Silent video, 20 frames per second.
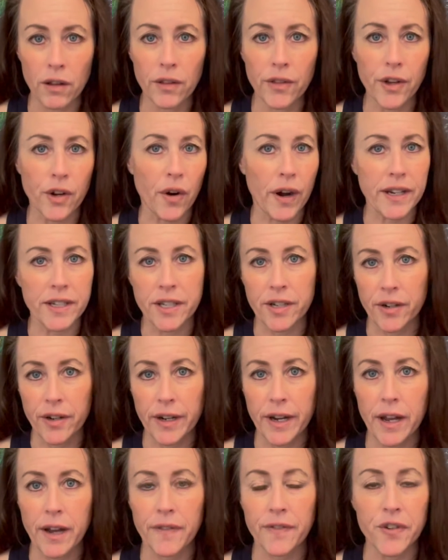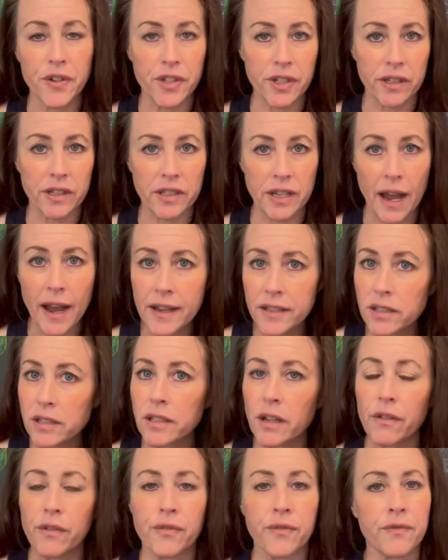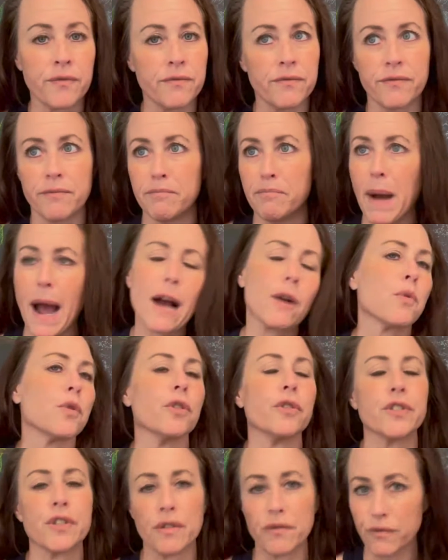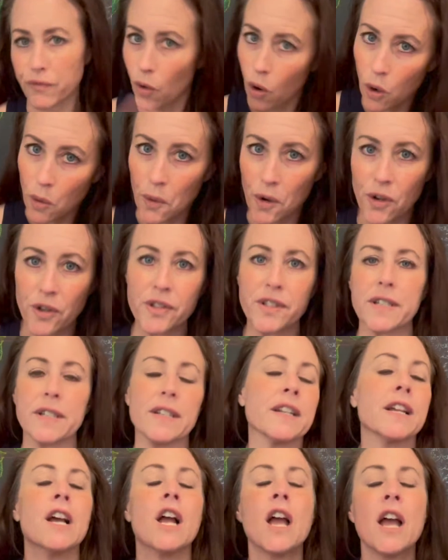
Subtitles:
the criteria for success, backwards and forwards, and